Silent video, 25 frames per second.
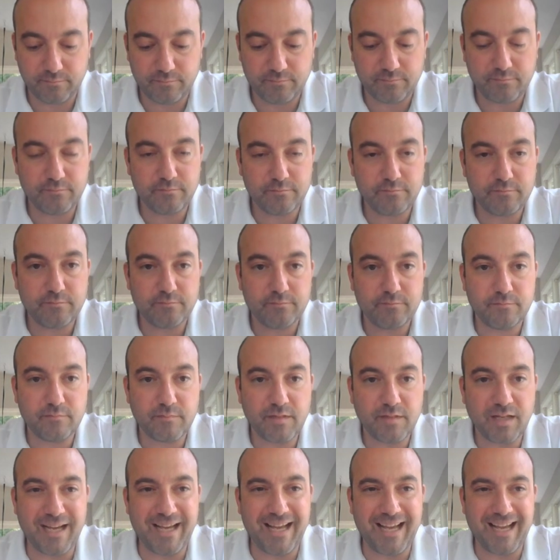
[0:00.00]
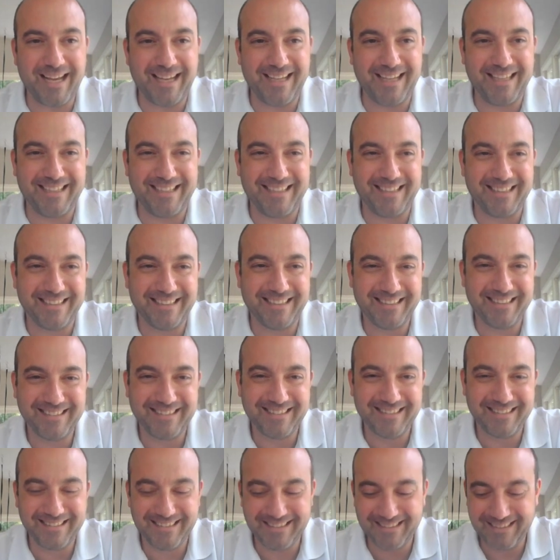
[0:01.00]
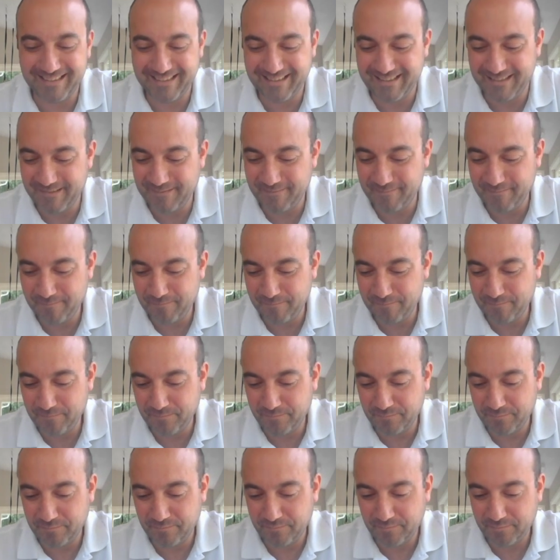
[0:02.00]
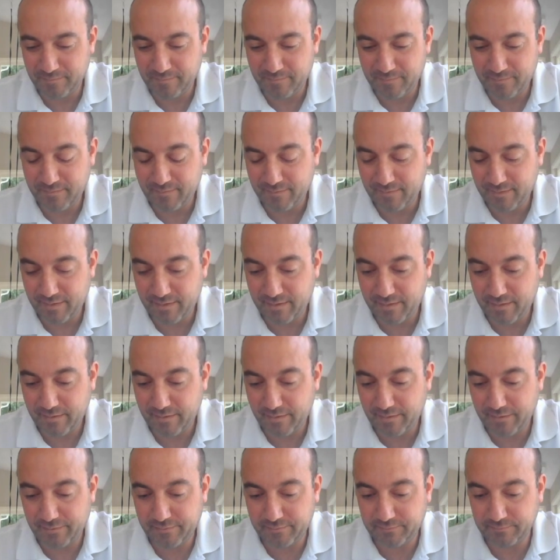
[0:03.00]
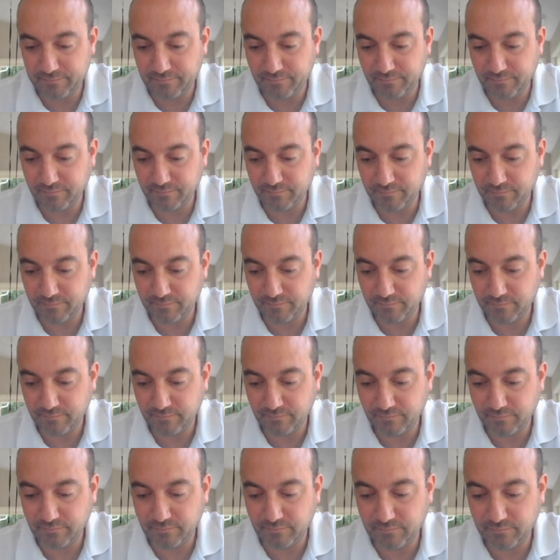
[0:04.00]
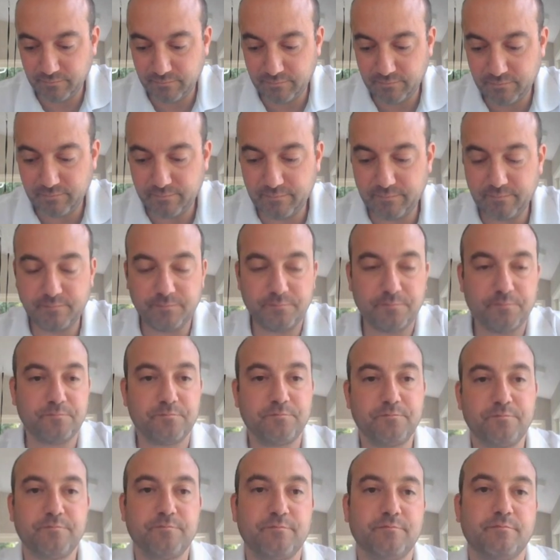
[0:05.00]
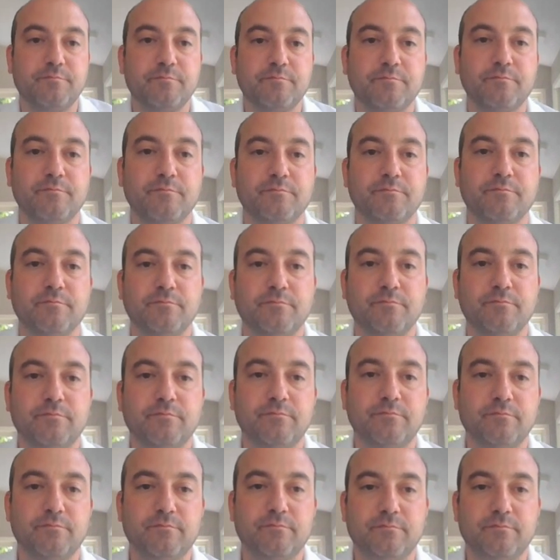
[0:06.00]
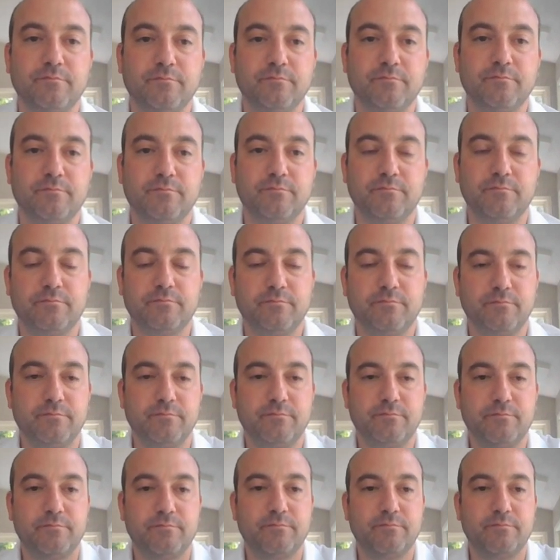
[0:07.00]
(silent)